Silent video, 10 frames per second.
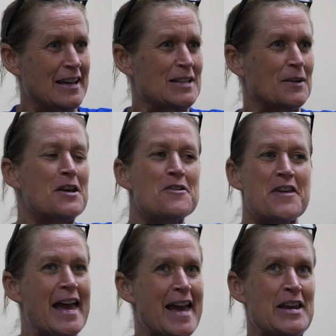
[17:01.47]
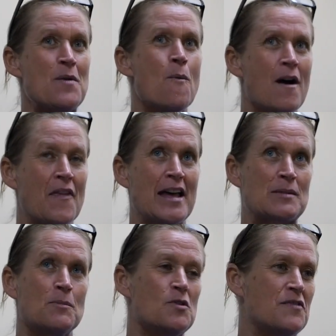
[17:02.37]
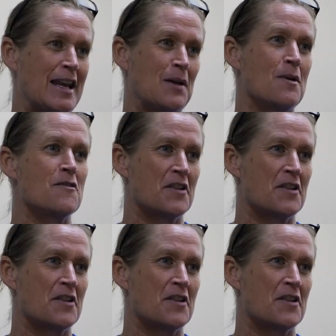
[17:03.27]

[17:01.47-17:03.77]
So I don't think any one has more value over